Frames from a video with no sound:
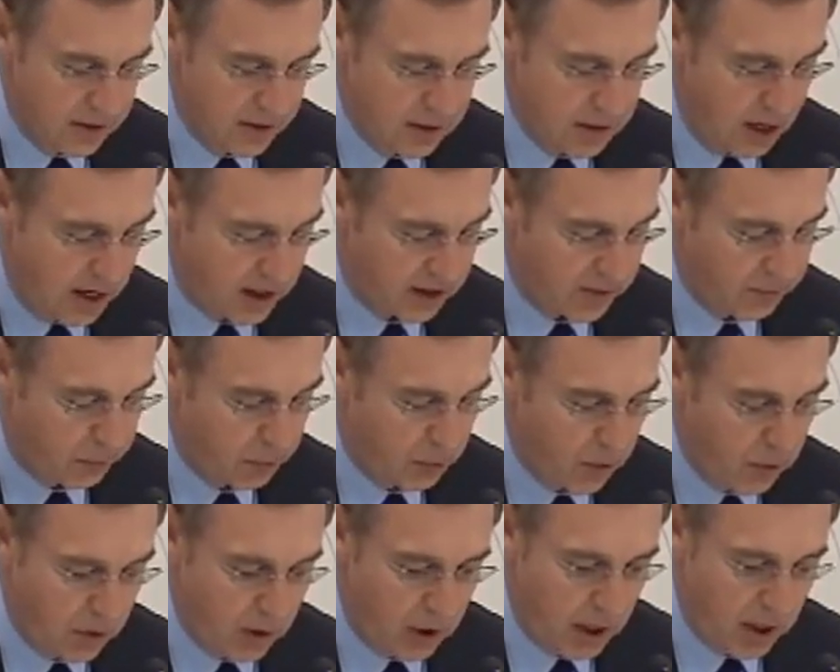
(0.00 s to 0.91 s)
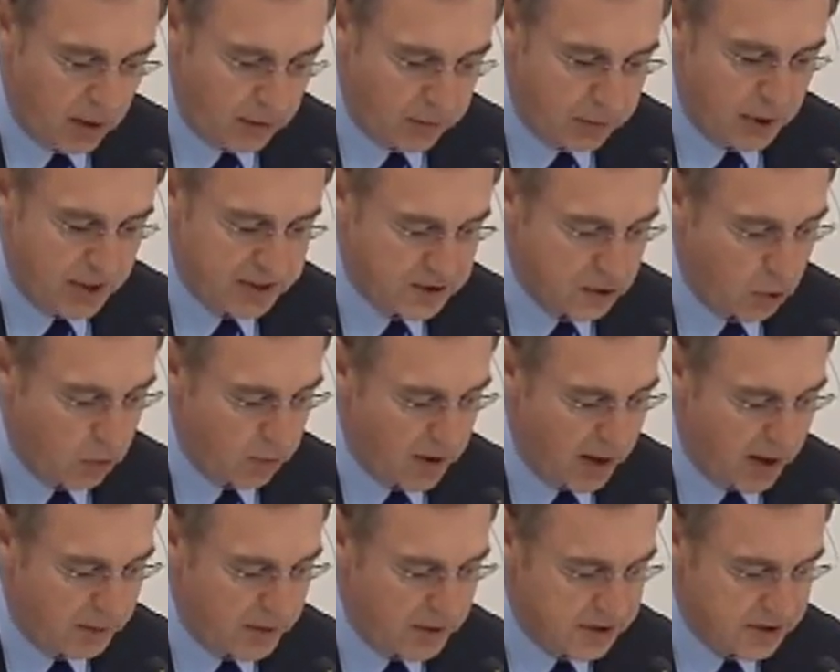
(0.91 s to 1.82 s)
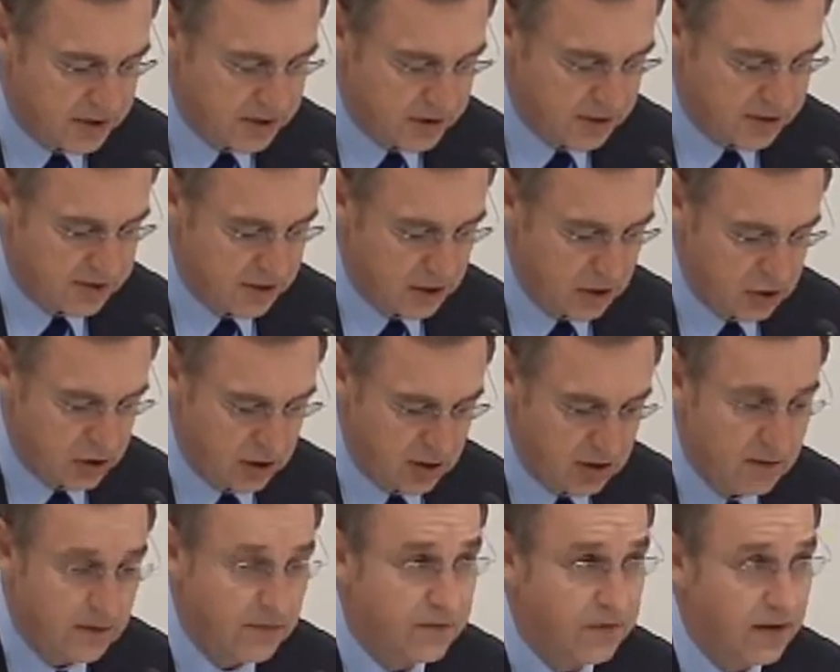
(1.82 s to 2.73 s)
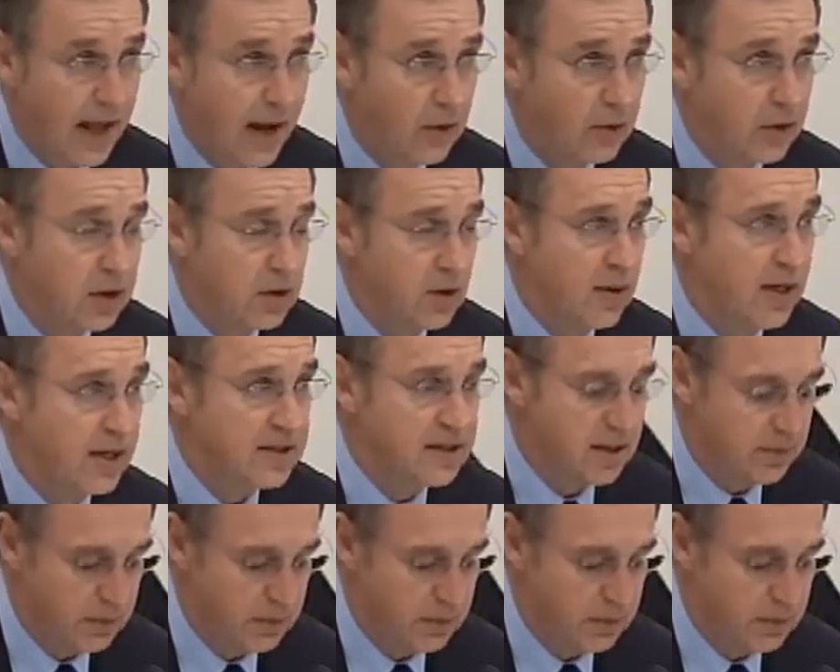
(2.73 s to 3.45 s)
Talk of President Obama's decision to flout U.S.